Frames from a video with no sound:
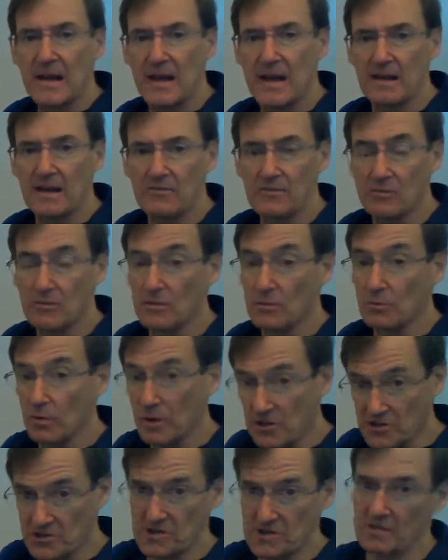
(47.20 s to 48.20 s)
and do the
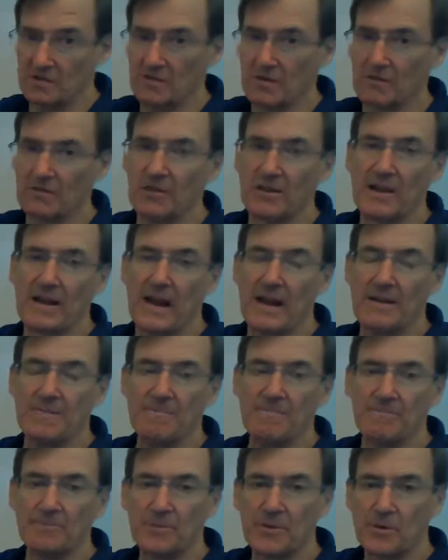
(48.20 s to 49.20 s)
worksheets over again.
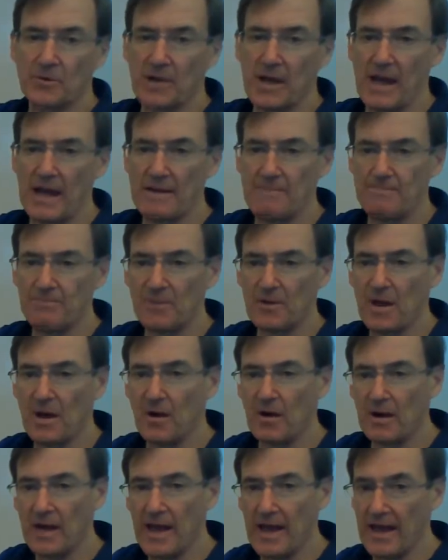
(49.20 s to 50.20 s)
Okay.
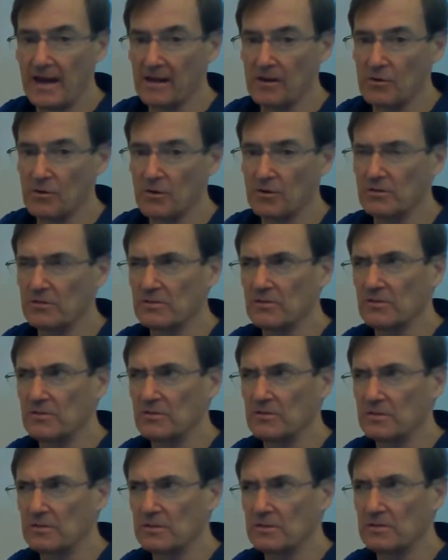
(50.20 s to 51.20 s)
And of
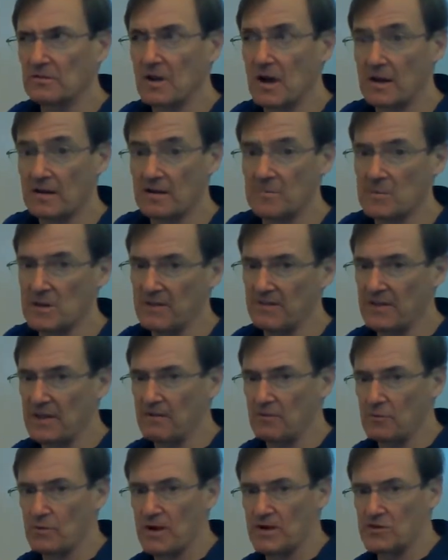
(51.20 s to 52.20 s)
course, talk to me if you
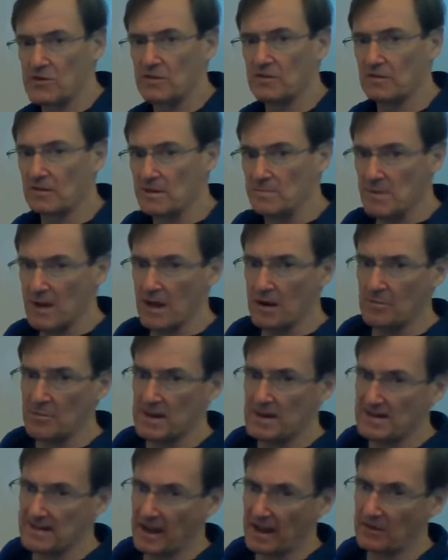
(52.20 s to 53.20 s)
have questions. Email
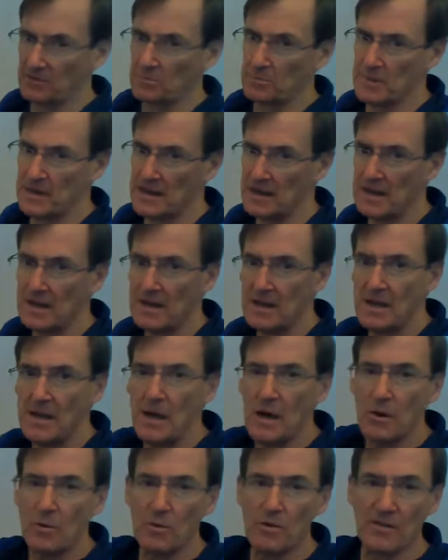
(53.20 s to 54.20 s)
me, text me.
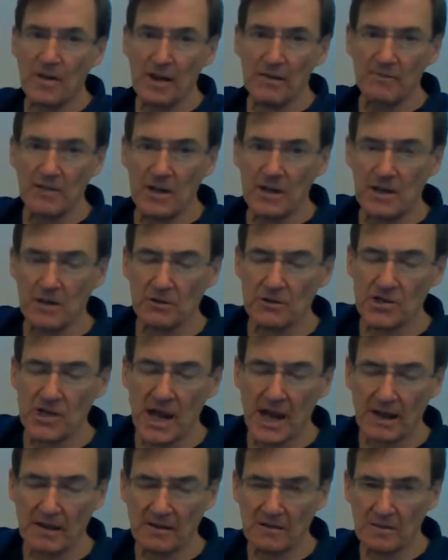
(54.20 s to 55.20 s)
We've got a video
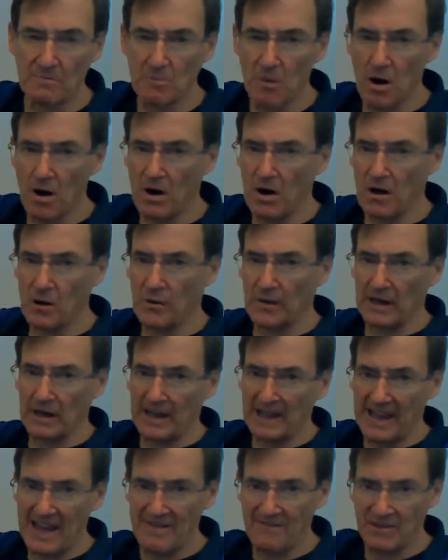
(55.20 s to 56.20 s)
chat tomorrow at
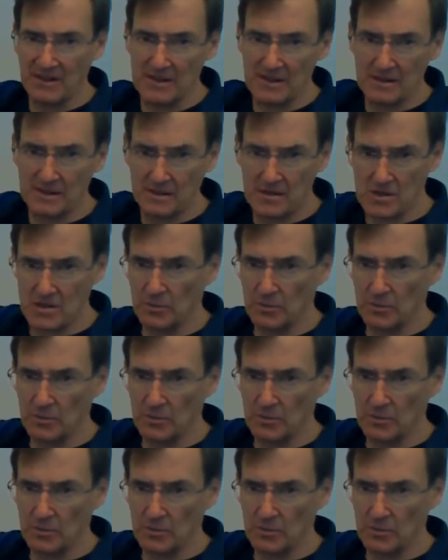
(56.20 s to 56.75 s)
11,